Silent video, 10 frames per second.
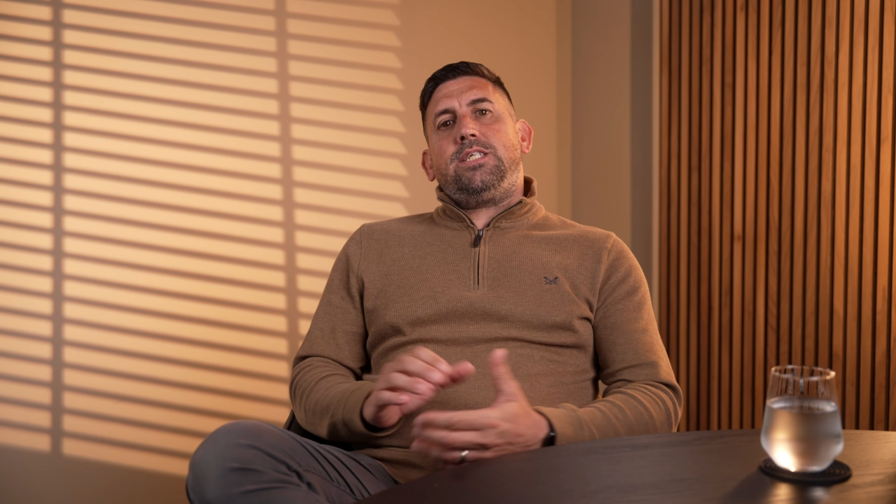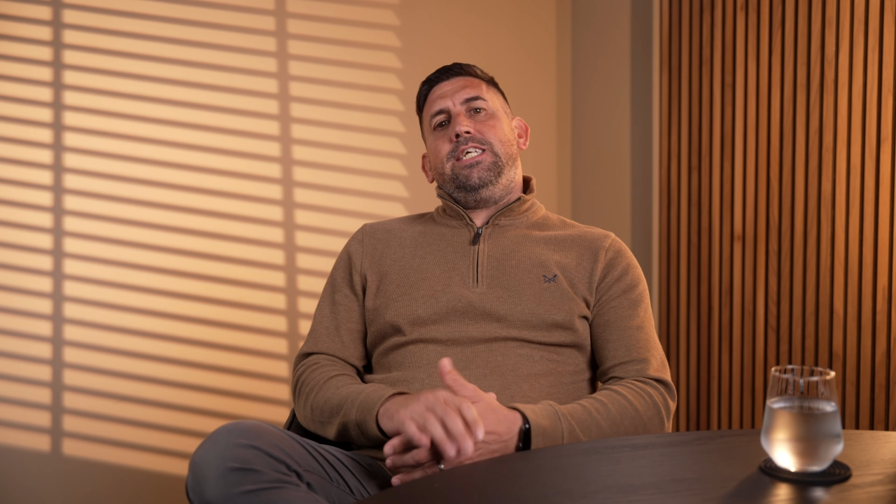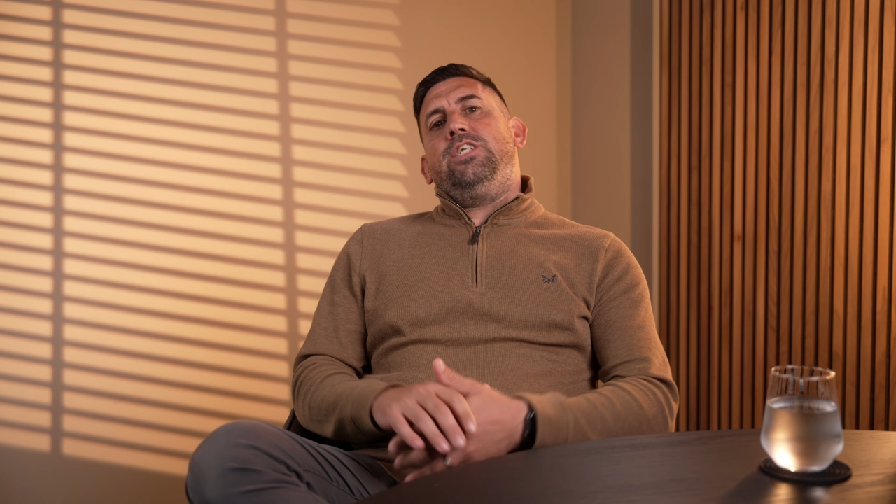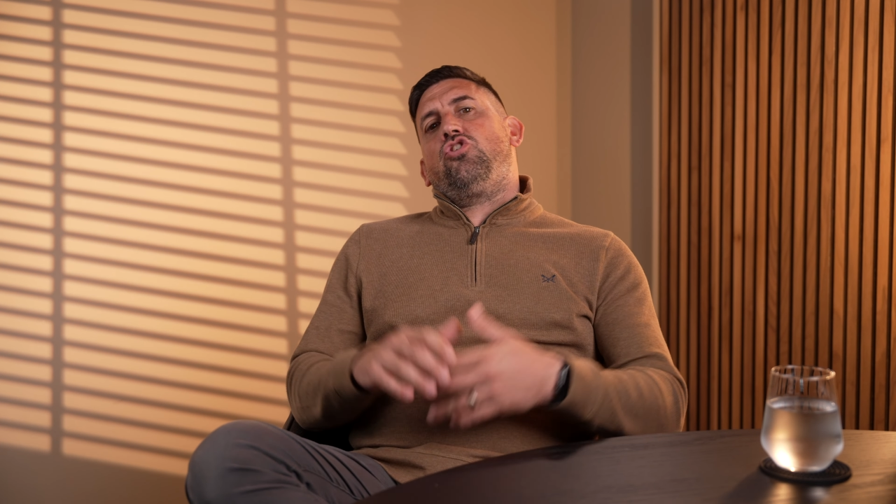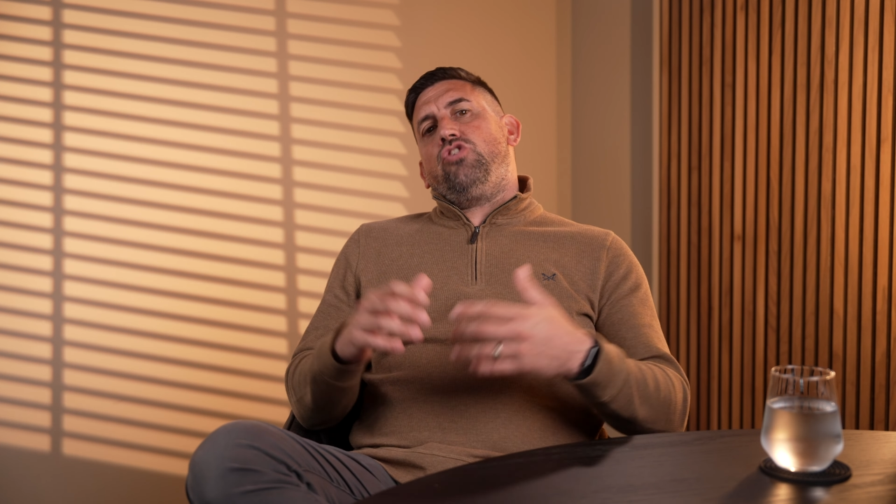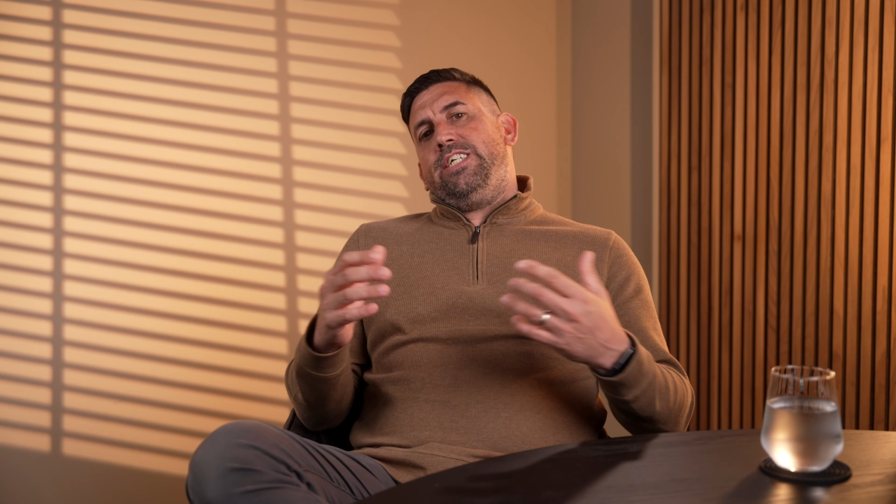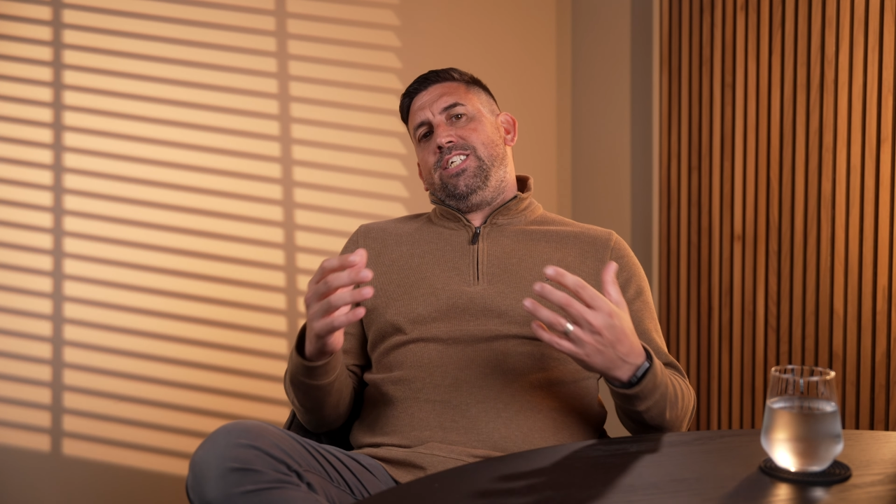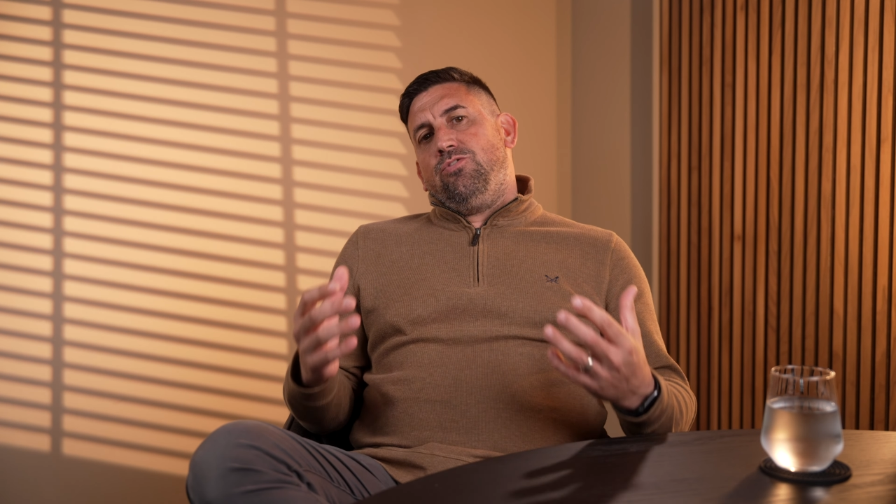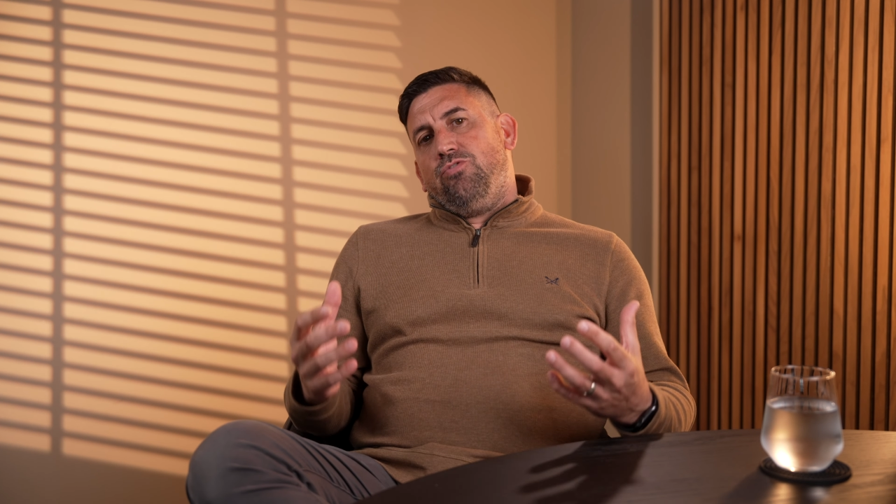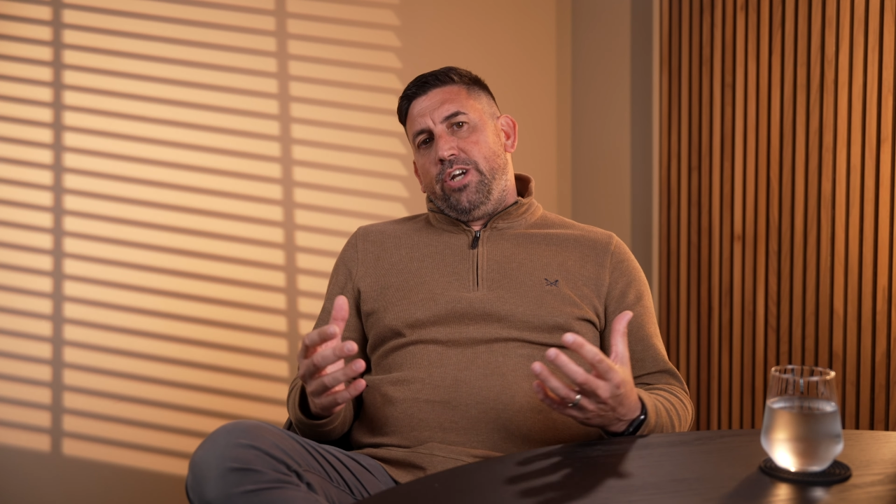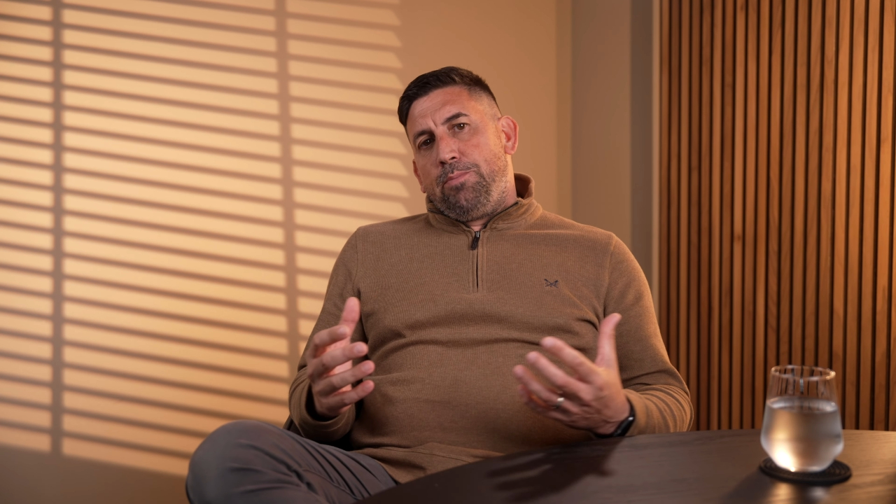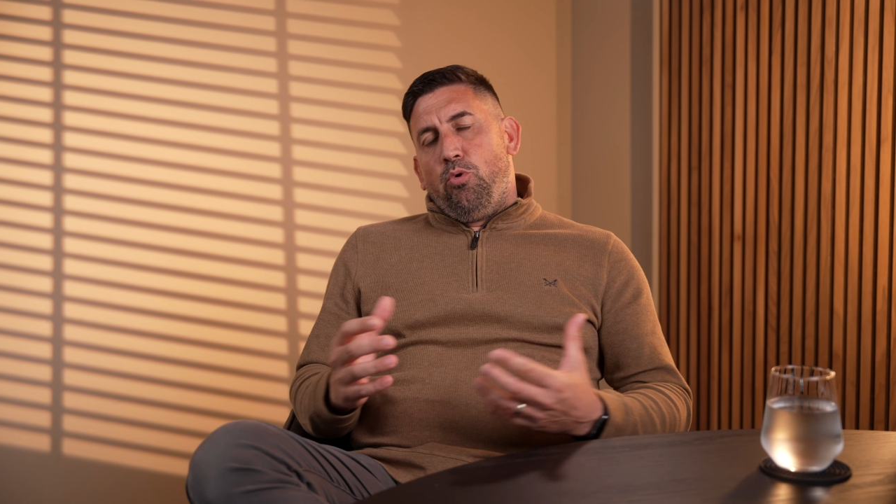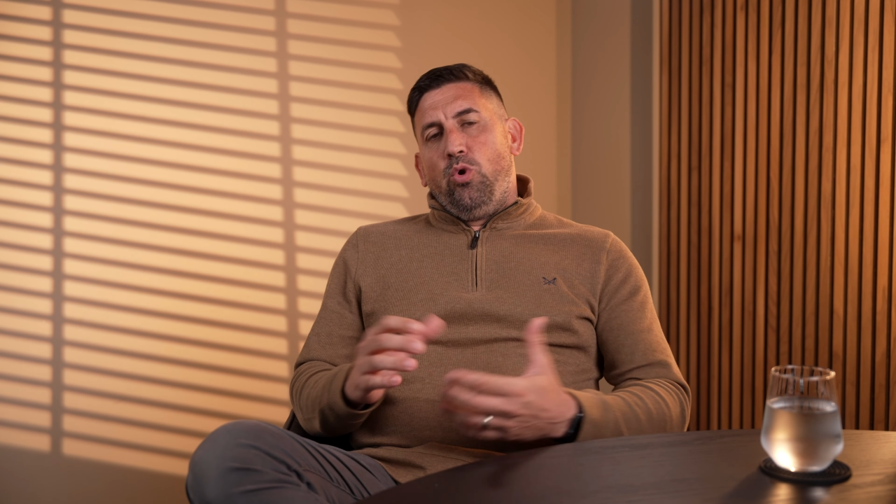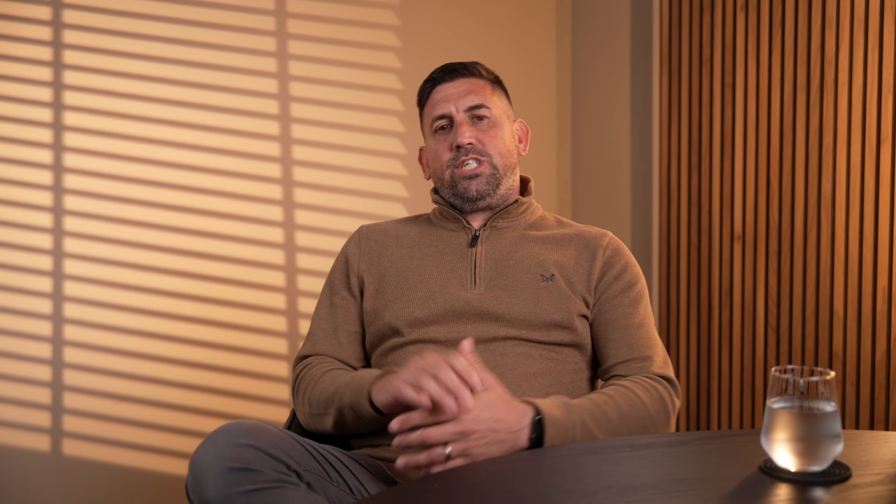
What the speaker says: The industry isn't really brought